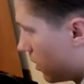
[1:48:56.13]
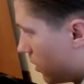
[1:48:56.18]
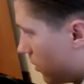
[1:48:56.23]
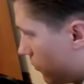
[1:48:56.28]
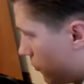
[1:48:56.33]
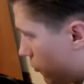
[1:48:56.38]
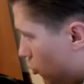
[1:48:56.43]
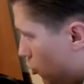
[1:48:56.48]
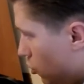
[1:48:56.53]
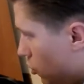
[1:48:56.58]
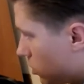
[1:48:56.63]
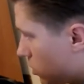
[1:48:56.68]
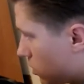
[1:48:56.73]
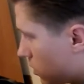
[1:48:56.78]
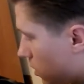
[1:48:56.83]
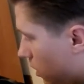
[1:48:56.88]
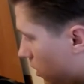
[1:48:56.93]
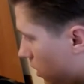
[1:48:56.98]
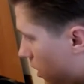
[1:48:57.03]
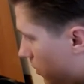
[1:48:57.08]
food
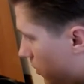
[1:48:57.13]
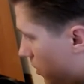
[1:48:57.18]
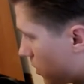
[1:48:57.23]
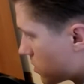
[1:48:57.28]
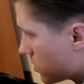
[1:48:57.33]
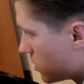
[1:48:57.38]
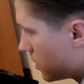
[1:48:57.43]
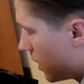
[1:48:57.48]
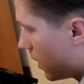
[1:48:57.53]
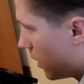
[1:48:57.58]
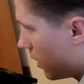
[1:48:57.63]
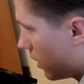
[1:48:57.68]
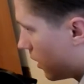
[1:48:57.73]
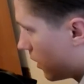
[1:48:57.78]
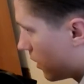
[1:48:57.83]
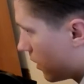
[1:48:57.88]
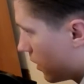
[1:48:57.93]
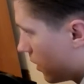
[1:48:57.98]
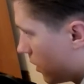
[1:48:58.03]
conglomerates, mm-hmm. yeah, yeah right.